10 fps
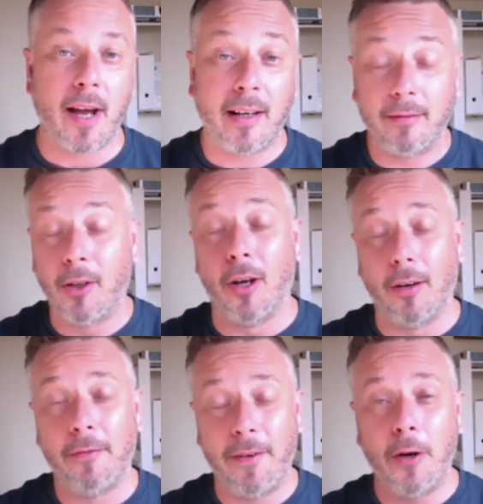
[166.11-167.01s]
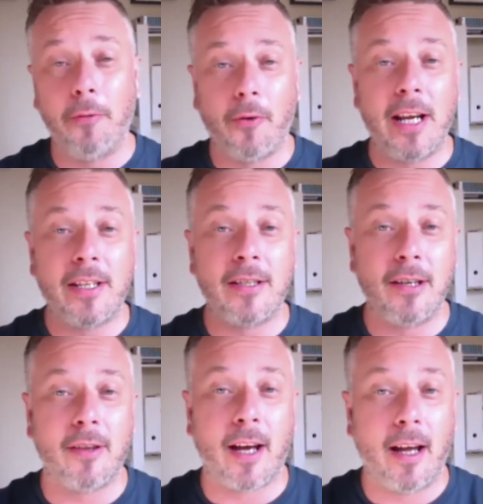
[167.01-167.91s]
And look, feel free to
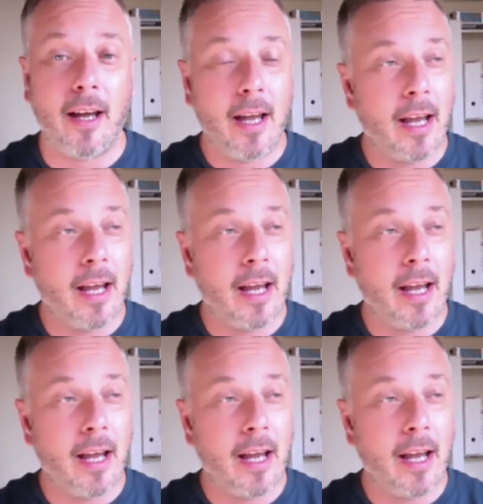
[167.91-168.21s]
do that